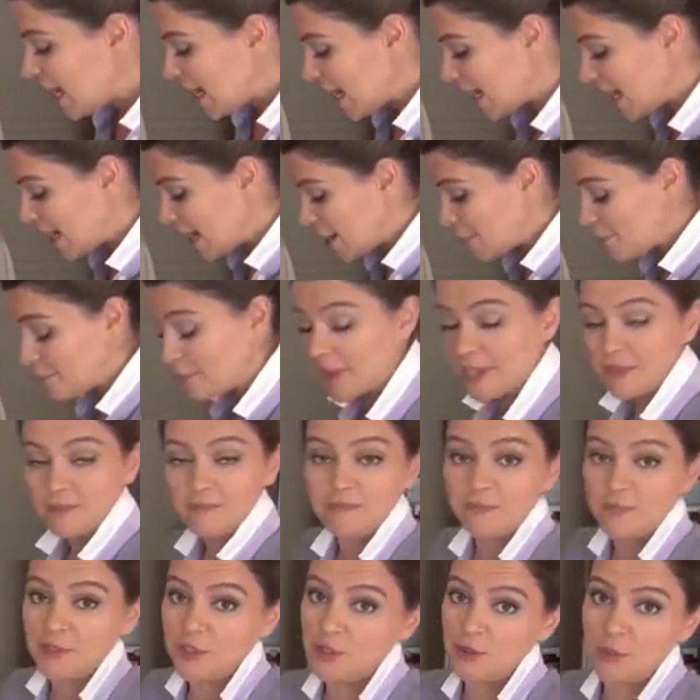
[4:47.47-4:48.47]
uh, but
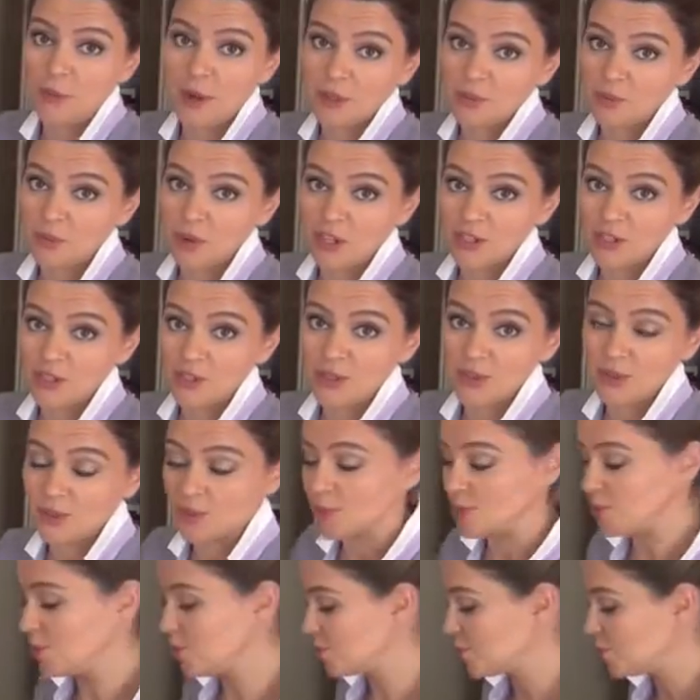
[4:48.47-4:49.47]
you might want
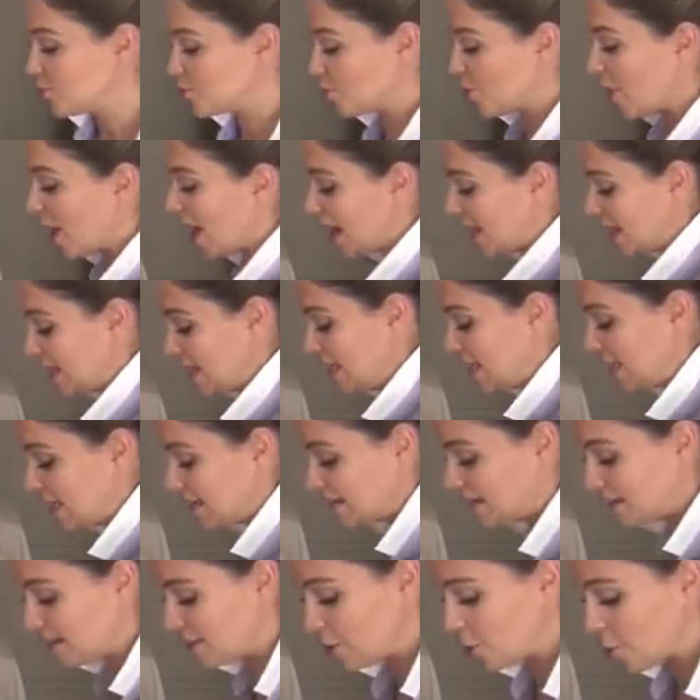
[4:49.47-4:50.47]
to try
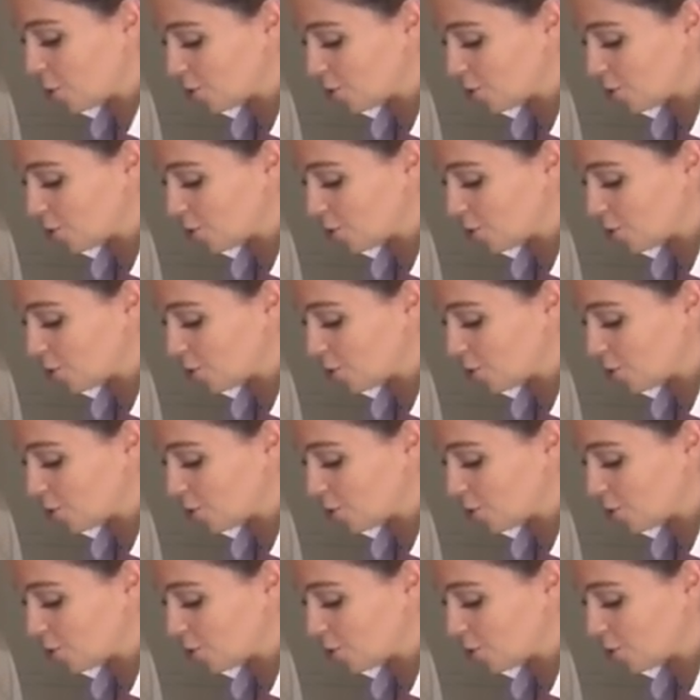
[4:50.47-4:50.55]
uh,